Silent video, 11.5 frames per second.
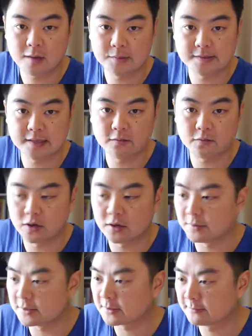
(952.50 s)
is there for
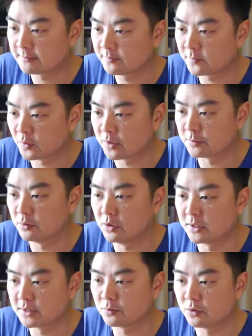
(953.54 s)
enemies. Whereas
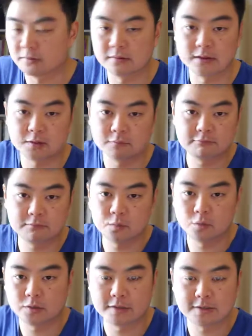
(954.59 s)
bullets probably
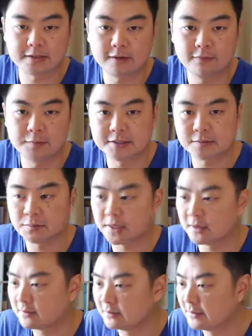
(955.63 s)
would just have them
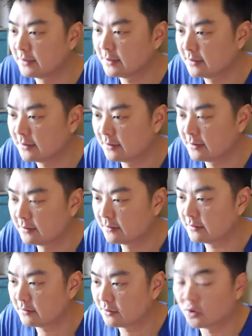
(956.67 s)
disappear.
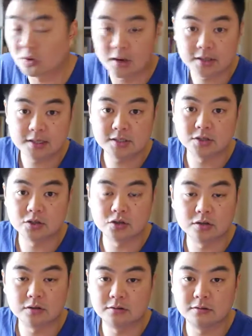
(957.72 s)
Or I guess you
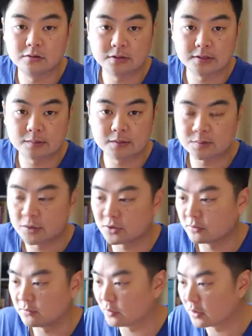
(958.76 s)
could do something
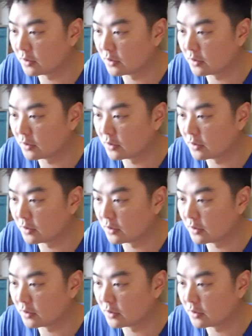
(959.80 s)
special if you